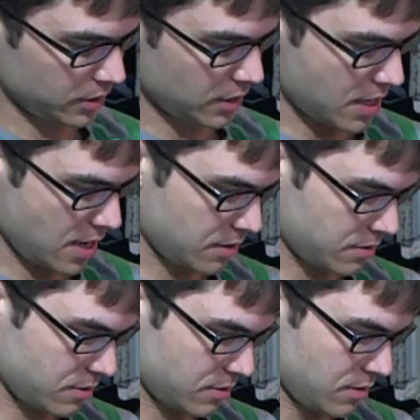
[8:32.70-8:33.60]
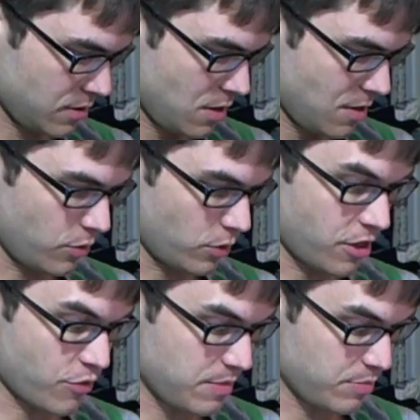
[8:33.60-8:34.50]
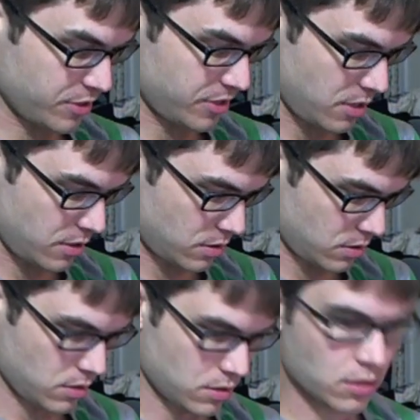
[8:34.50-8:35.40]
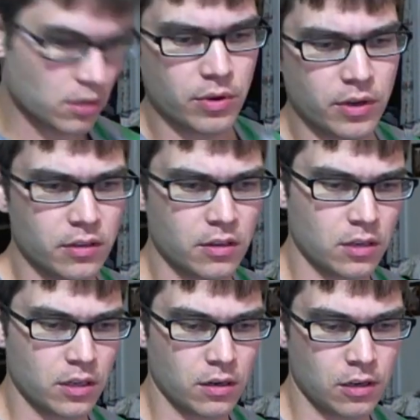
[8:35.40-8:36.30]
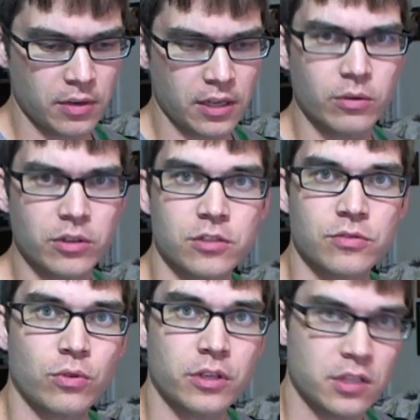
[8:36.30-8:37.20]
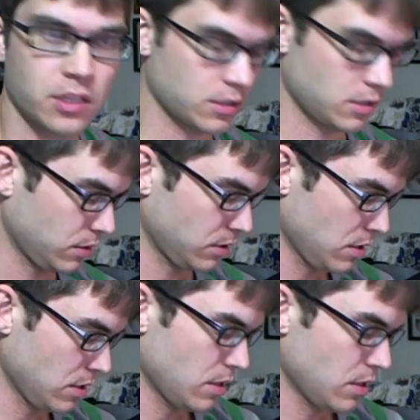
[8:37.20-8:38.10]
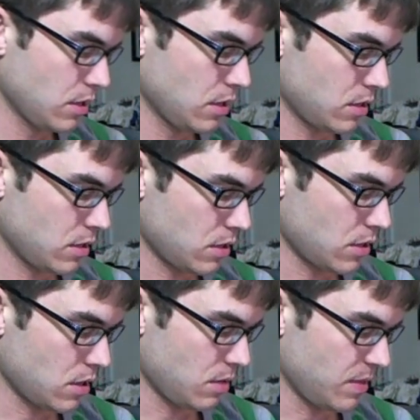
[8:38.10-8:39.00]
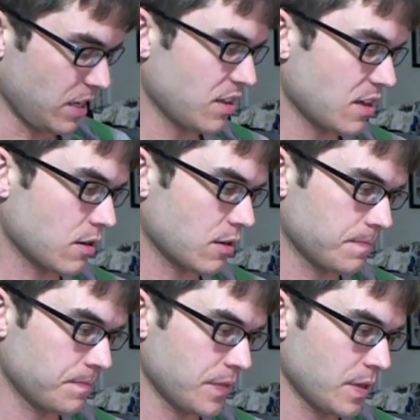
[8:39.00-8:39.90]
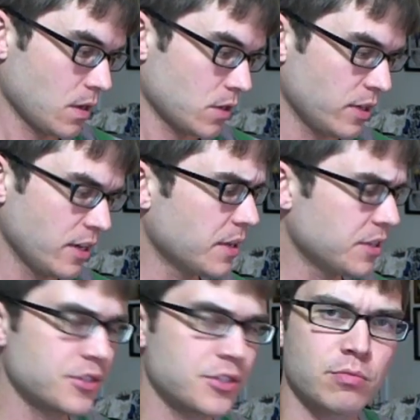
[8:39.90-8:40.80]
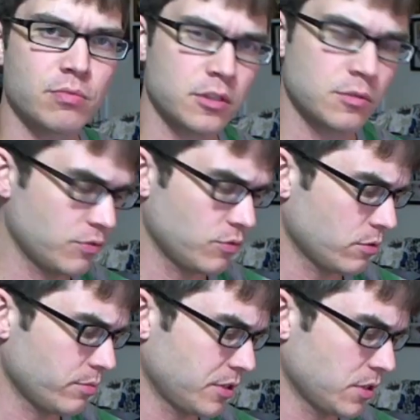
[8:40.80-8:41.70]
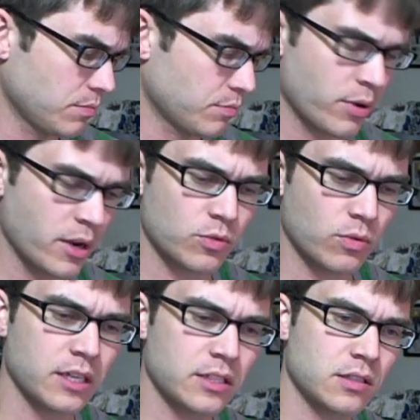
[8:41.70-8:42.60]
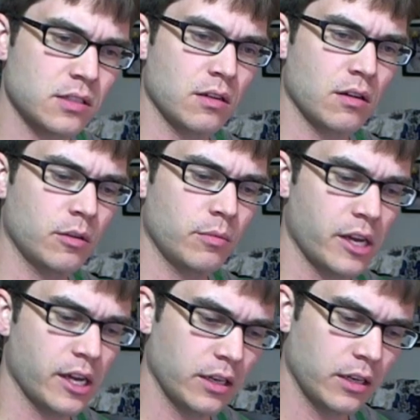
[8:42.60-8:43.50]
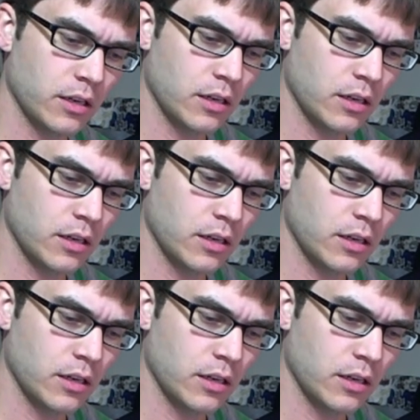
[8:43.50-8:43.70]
at 43% compared to the Ardbeg, which is 46%. And I think, so I didn't mention this before, but the price-wise, the Ardbeg,